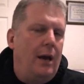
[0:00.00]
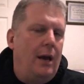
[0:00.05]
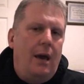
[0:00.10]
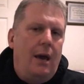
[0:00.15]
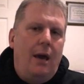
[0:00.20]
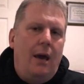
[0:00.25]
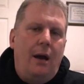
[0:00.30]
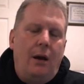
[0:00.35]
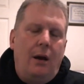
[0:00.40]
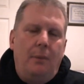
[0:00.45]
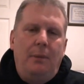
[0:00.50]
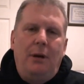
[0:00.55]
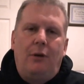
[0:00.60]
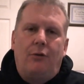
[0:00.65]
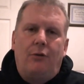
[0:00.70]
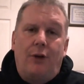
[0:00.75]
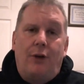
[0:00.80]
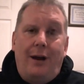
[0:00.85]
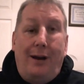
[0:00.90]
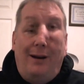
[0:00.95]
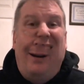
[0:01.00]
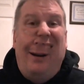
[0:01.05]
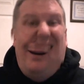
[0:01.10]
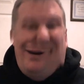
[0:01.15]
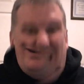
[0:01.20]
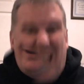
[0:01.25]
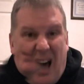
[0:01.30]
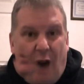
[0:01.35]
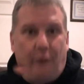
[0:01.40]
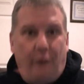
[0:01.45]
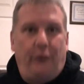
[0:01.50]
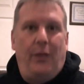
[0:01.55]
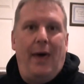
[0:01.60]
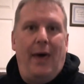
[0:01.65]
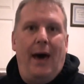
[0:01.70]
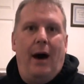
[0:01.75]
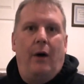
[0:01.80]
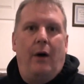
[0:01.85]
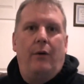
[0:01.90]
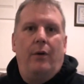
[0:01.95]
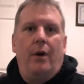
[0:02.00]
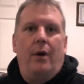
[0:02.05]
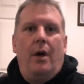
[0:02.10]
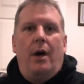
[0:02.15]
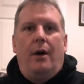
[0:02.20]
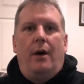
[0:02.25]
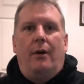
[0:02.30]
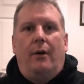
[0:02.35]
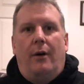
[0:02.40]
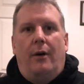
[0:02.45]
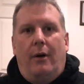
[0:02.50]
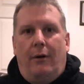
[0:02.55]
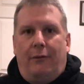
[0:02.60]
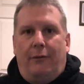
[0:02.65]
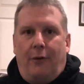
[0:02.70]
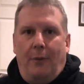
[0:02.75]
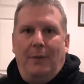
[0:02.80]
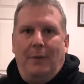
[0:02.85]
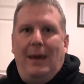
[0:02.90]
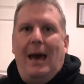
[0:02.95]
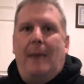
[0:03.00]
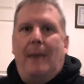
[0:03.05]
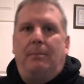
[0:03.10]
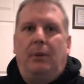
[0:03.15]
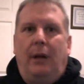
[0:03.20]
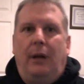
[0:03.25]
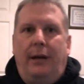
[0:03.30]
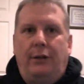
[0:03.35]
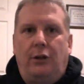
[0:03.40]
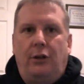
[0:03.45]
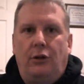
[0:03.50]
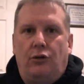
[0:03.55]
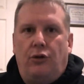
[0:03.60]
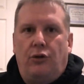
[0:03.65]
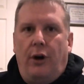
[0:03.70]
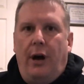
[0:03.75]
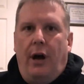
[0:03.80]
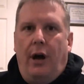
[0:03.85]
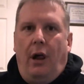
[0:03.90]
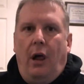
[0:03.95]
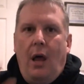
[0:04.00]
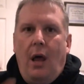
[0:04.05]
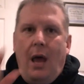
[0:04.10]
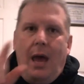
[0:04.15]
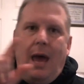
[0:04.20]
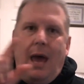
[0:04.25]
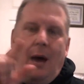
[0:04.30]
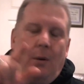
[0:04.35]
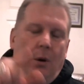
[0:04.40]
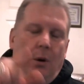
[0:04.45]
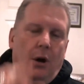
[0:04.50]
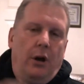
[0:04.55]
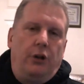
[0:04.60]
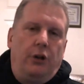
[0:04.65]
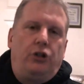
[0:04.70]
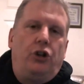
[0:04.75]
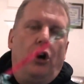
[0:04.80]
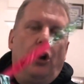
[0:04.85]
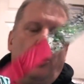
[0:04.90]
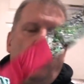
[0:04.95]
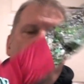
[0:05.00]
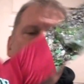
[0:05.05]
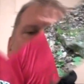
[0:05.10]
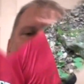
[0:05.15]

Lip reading: I'm going to shoot it down to myself now from the Appalachian Trail, and we're going to show you